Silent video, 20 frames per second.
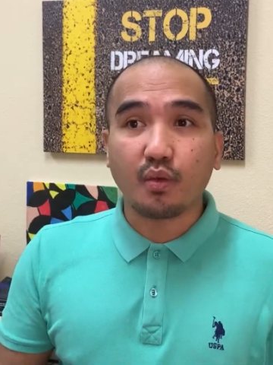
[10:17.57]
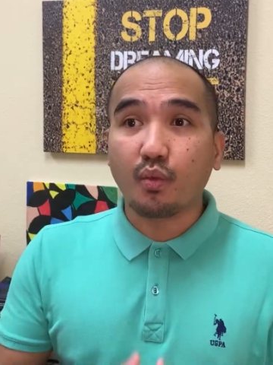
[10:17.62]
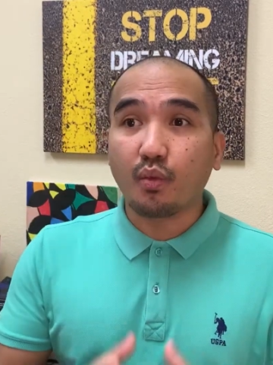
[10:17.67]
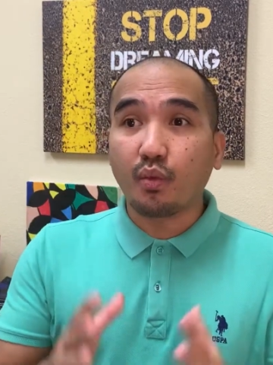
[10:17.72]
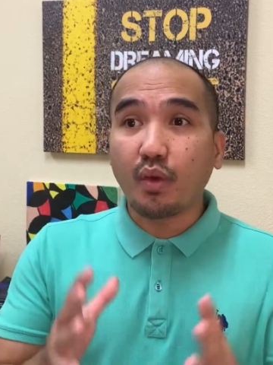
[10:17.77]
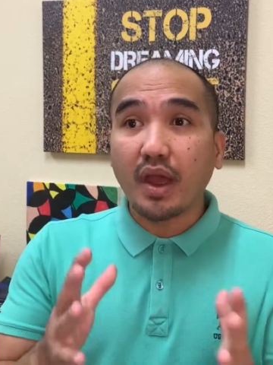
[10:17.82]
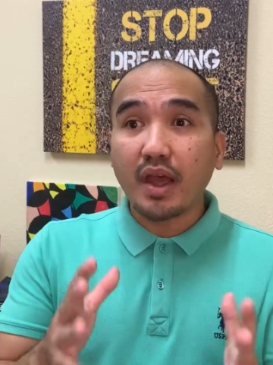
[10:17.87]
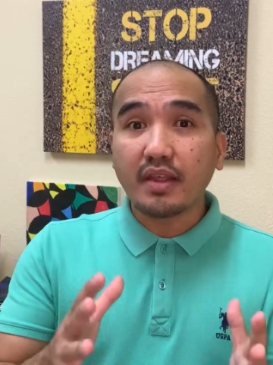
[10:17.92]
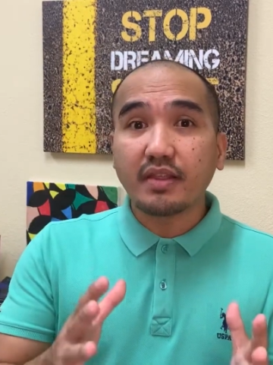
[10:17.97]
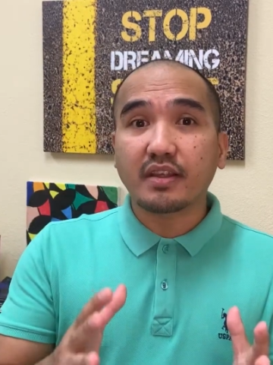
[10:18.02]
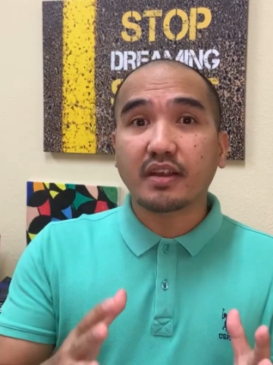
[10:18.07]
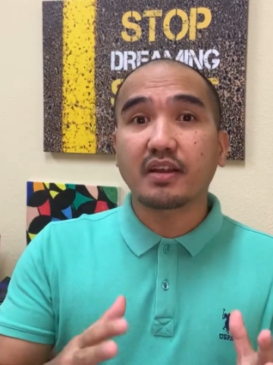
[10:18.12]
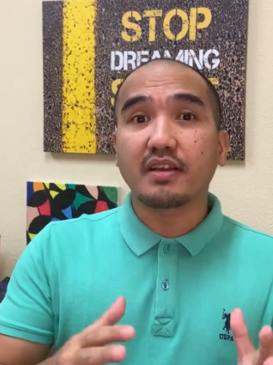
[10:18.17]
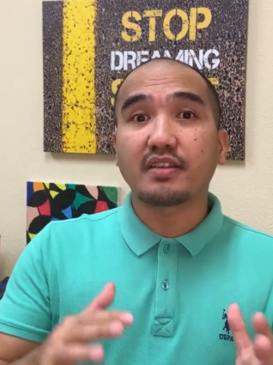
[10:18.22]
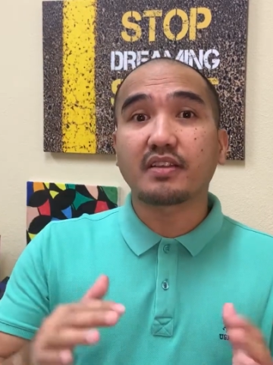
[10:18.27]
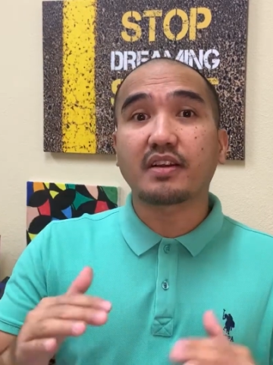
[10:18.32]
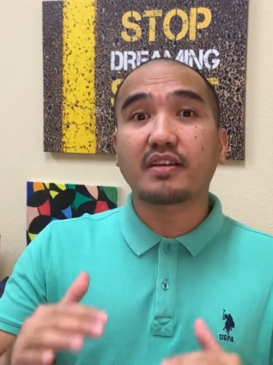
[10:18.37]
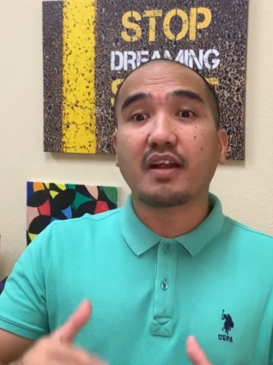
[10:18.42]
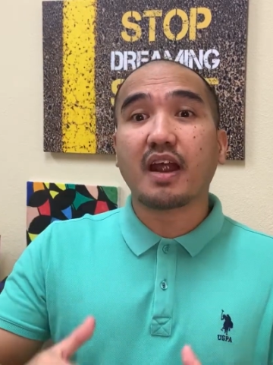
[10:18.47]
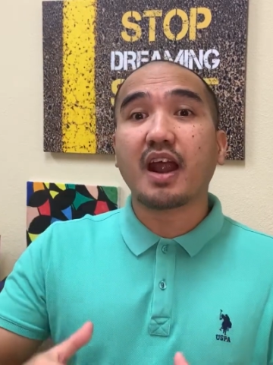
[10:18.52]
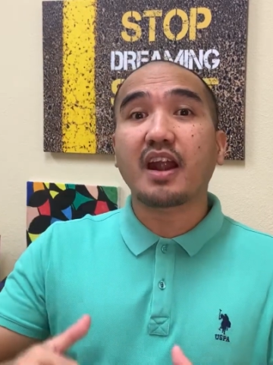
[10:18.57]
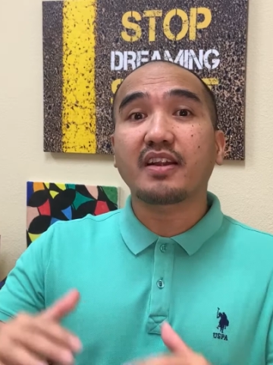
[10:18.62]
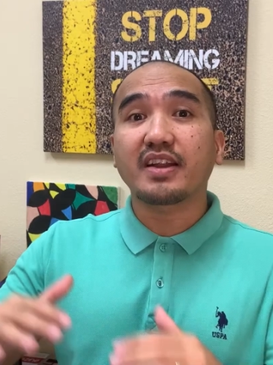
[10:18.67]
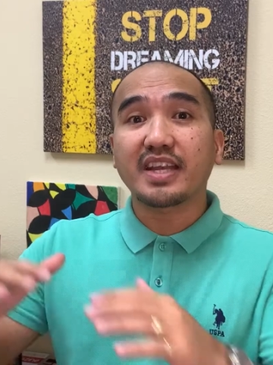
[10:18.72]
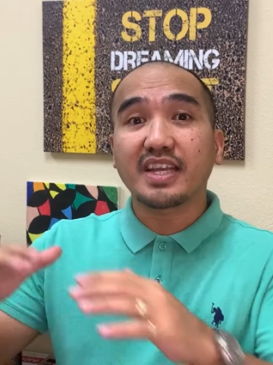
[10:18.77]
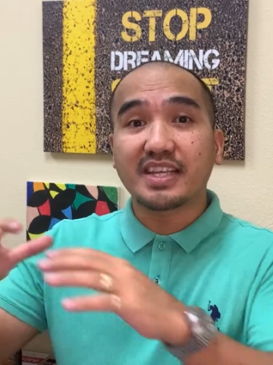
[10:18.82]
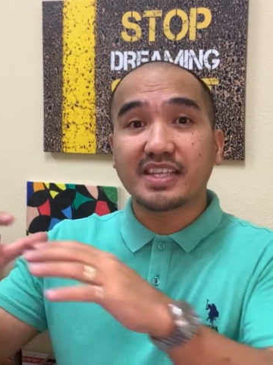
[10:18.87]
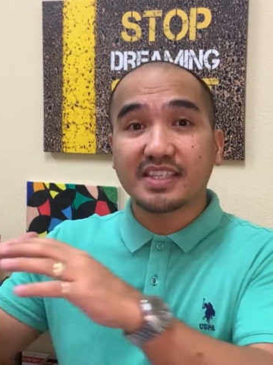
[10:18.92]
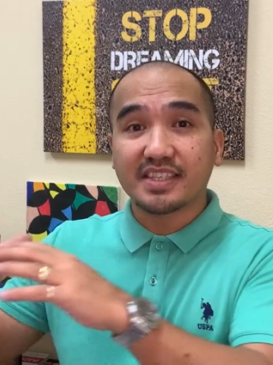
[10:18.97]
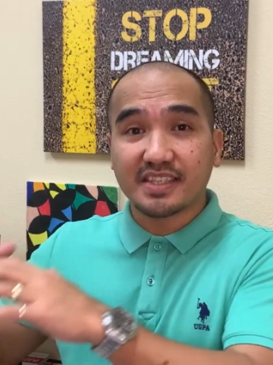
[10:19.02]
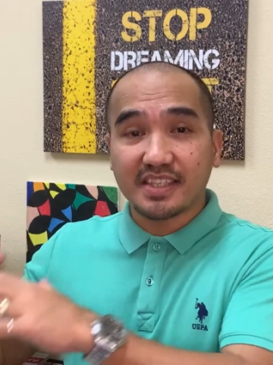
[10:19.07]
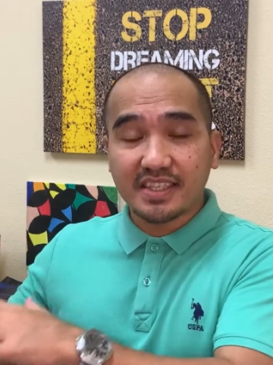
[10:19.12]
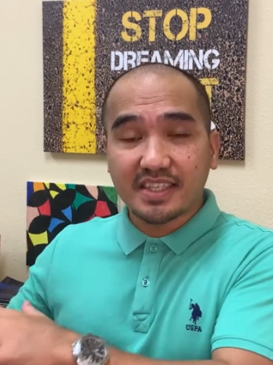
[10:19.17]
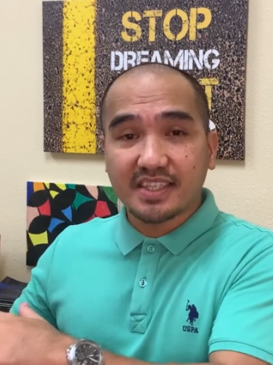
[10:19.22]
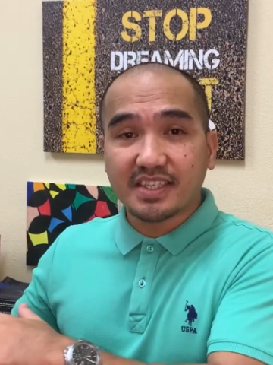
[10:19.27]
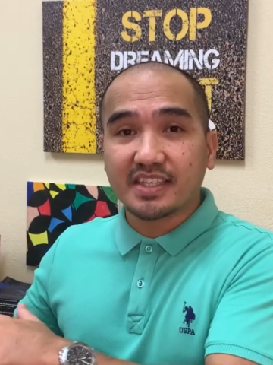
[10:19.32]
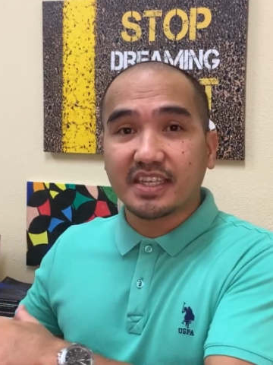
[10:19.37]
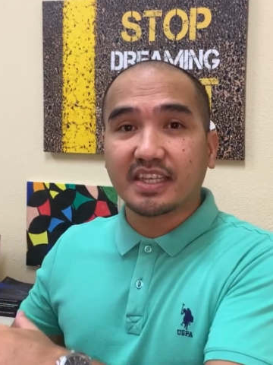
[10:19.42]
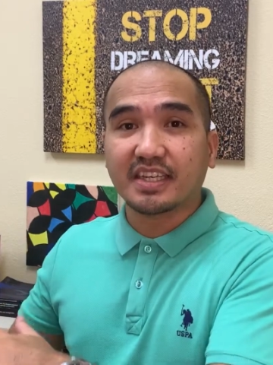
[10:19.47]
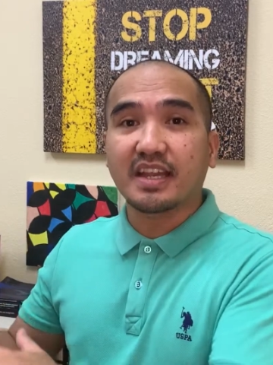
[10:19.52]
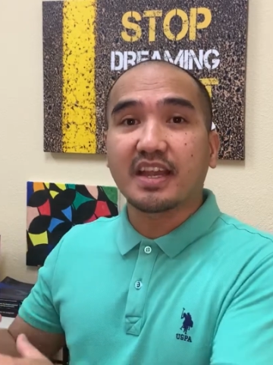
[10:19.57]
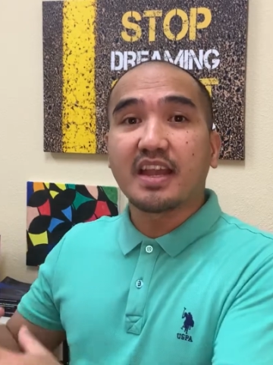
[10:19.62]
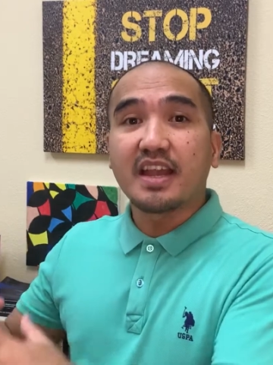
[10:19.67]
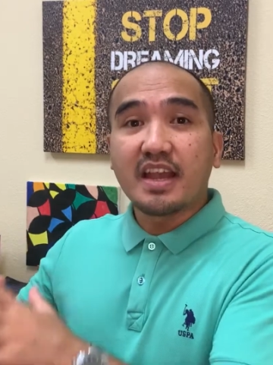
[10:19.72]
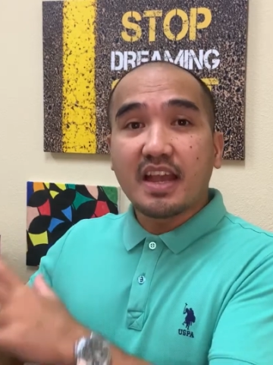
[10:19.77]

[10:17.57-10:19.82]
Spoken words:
whether there are existing